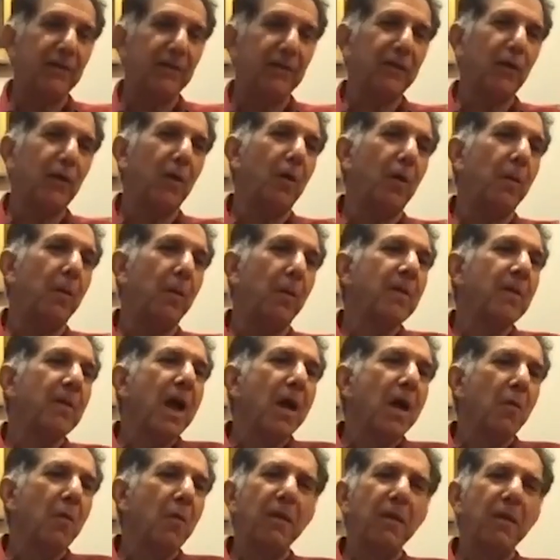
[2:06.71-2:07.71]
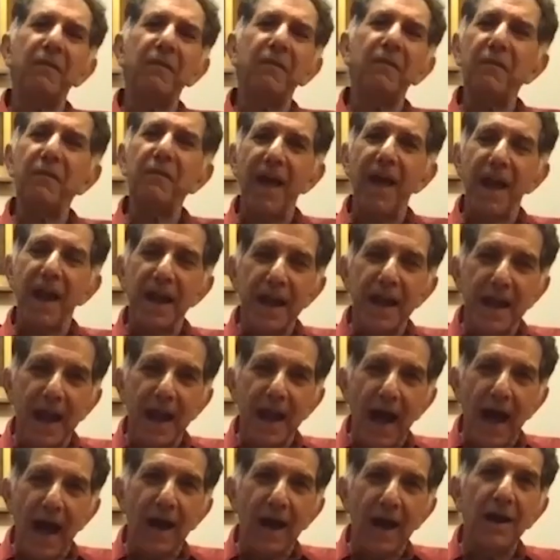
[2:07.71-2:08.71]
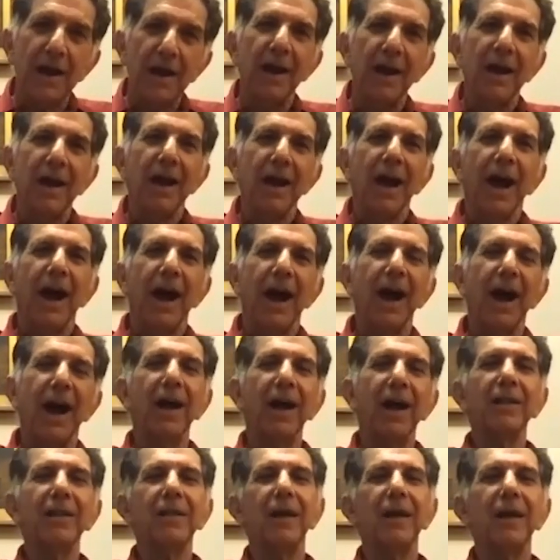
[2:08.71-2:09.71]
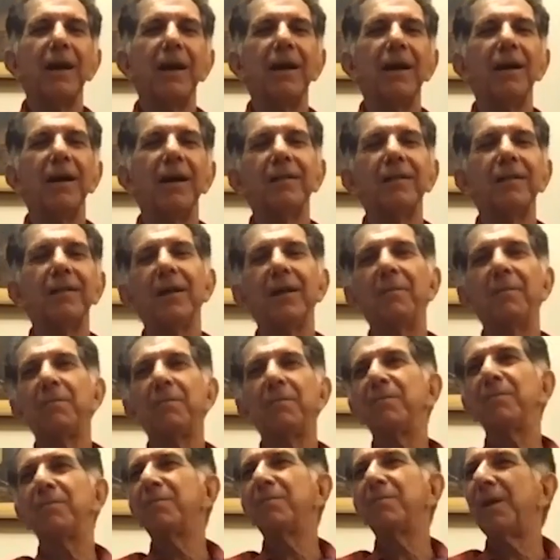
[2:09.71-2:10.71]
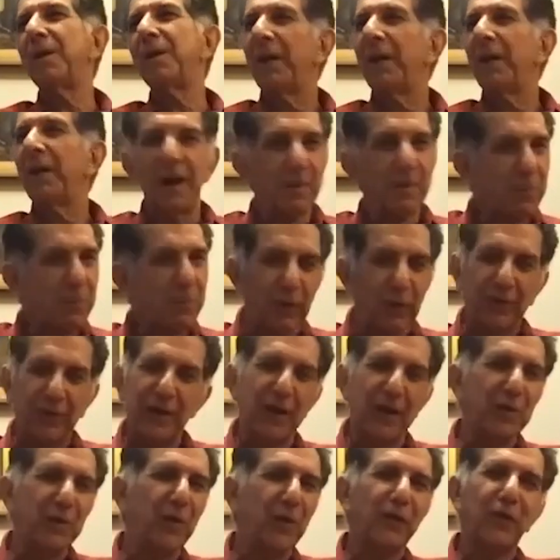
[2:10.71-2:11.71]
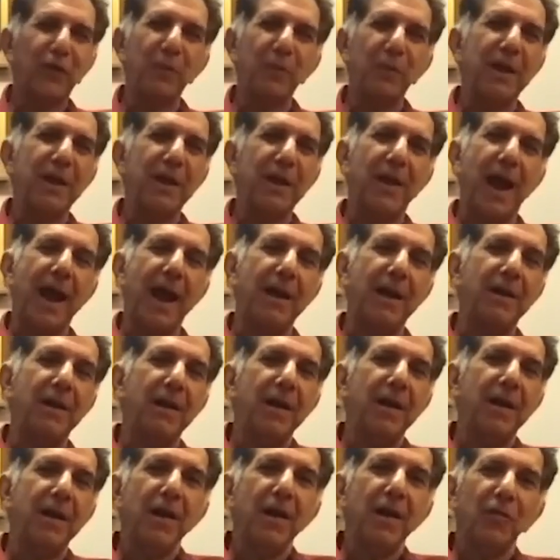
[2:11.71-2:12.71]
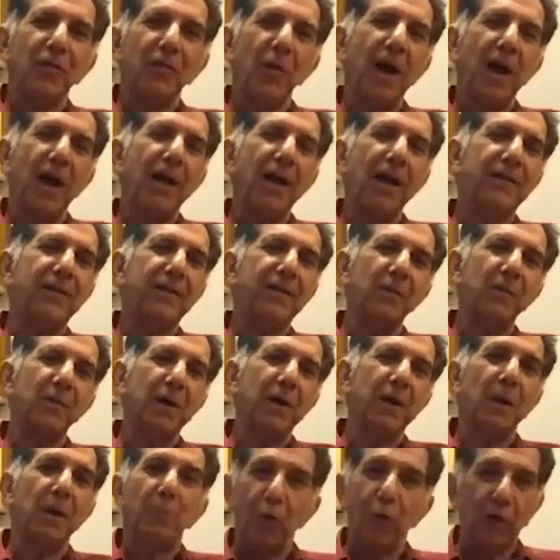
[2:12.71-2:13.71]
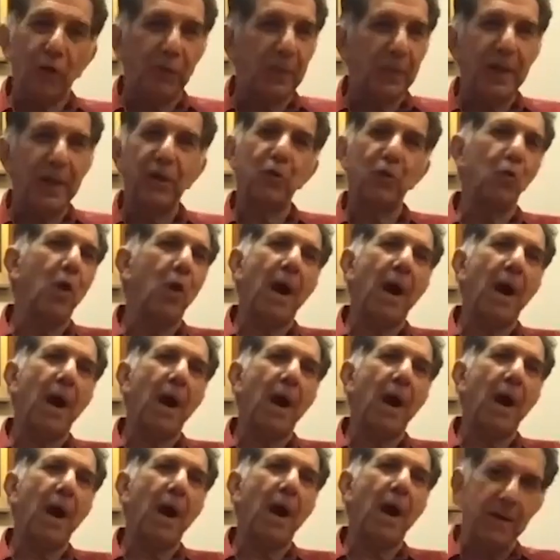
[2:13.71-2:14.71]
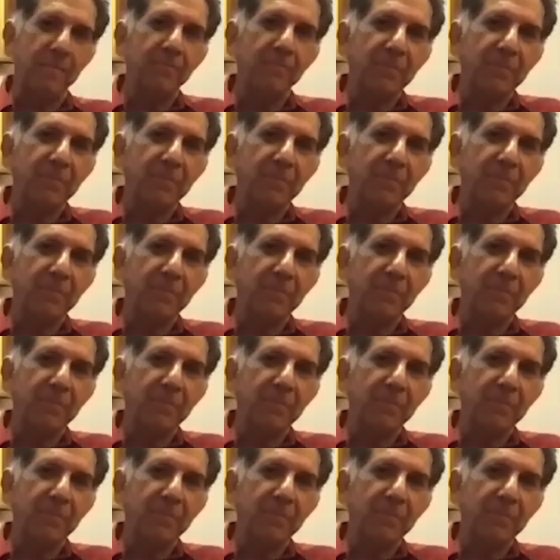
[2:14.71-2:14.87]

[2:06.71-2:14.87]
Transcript: So when we were very young, uh, the the typical books that used to be read to us were the books we grew up on.